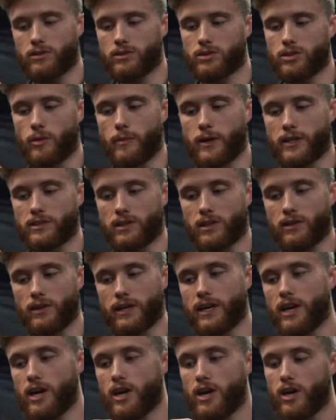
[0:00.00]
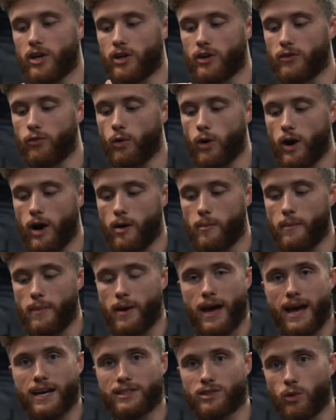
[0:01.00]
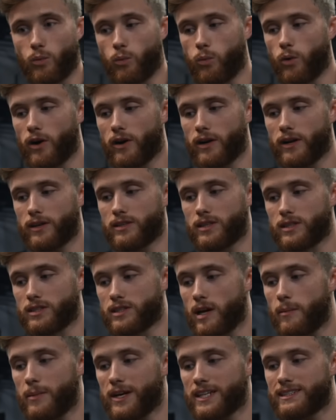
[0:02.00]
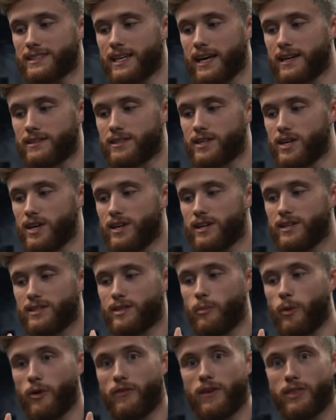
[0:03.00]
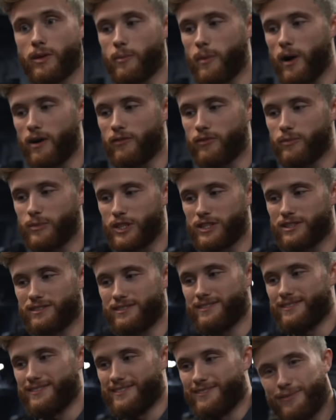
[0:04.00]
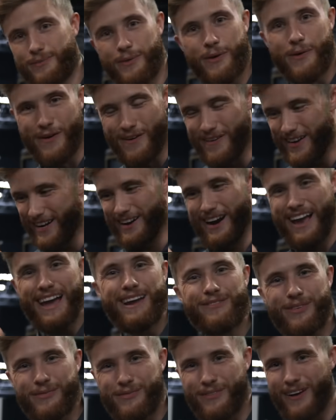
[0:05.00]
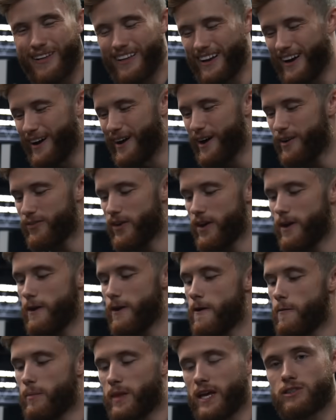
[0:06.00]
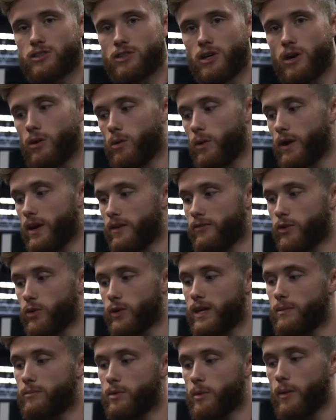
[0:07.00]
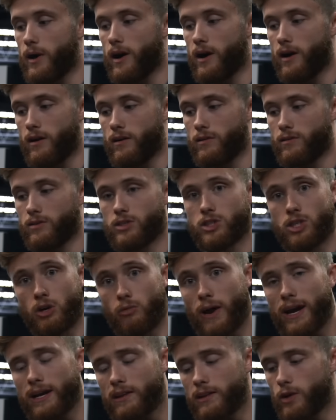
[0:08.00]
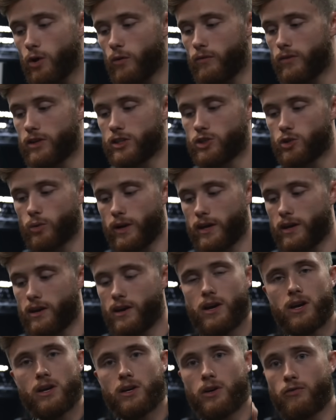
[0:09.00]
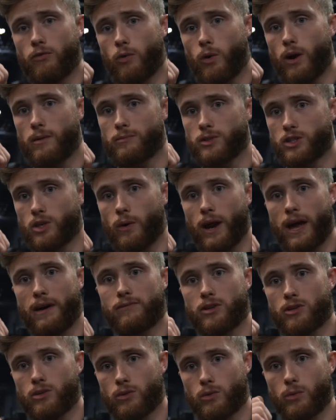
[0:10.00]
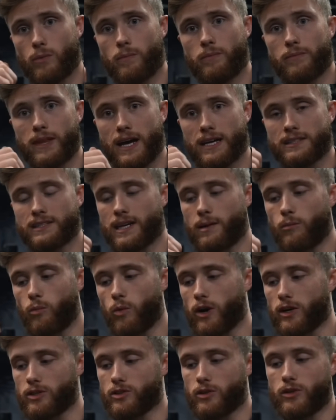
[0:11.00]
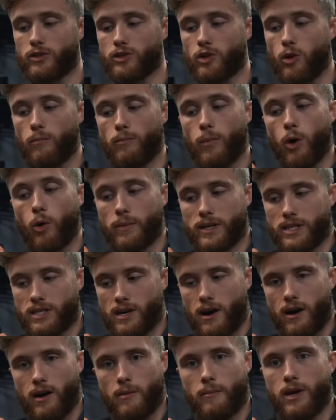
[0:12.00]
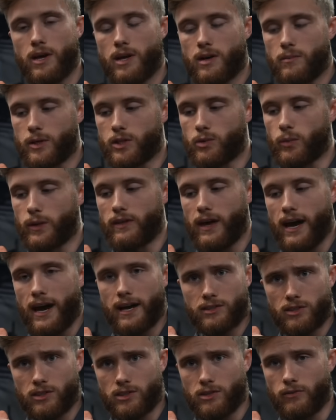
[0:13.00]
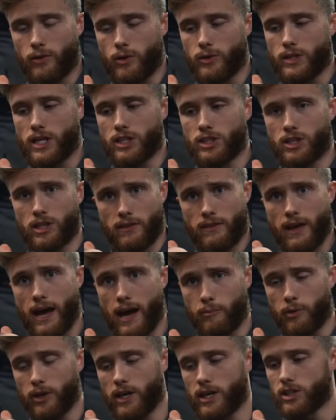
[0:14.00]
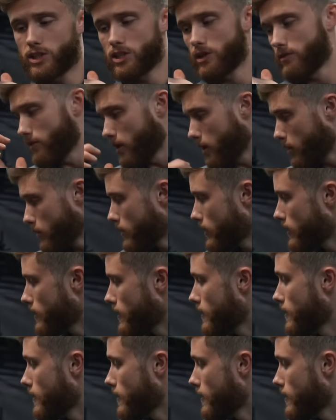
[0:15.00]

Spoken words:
So basically your forearm has to work to some extent to prevent the bar from just your hand from falling off. And so if you keep the bar directly over the joint, your forearms don't have to do that same work. So there's no moment arm between the axis of rotation and the application of load.